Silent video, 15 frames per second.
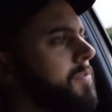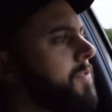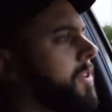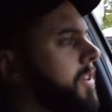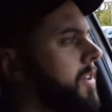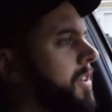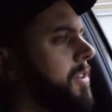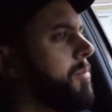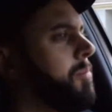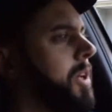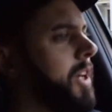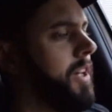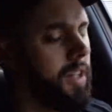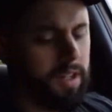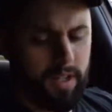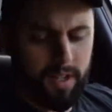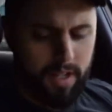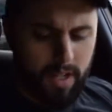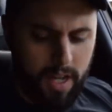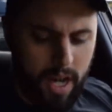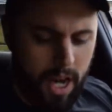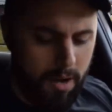for a little bit
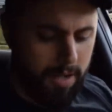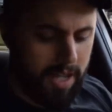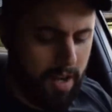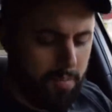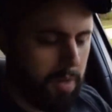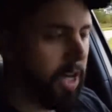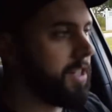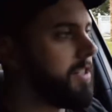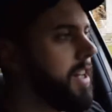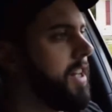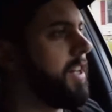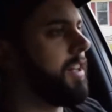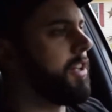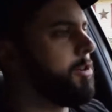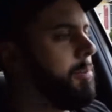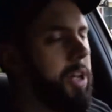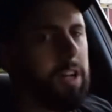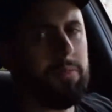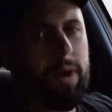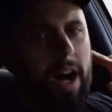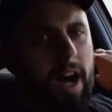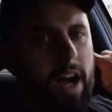and then mix in a little bit
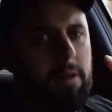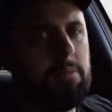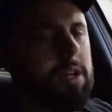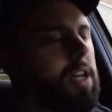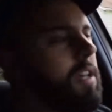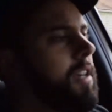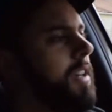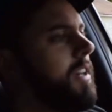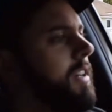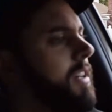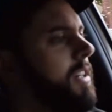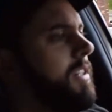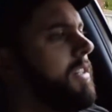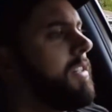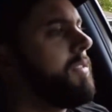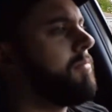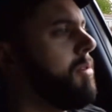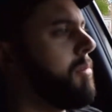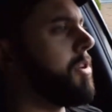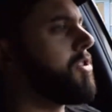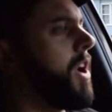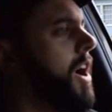of behind me
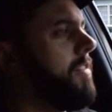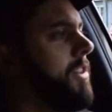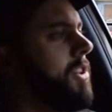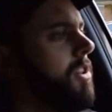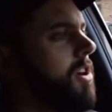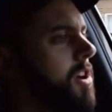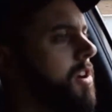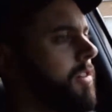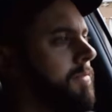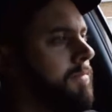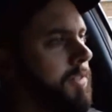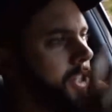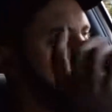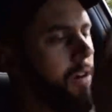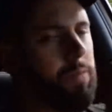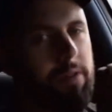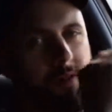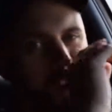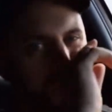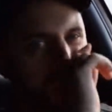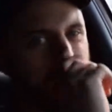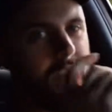when we're driving along, you know, if we
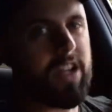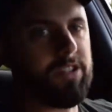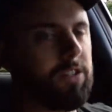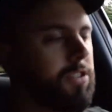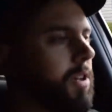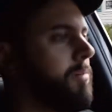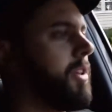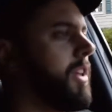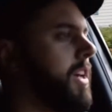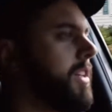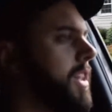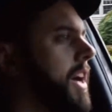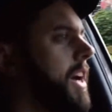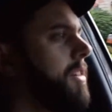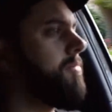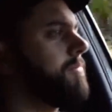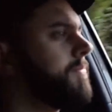find a race or something like that.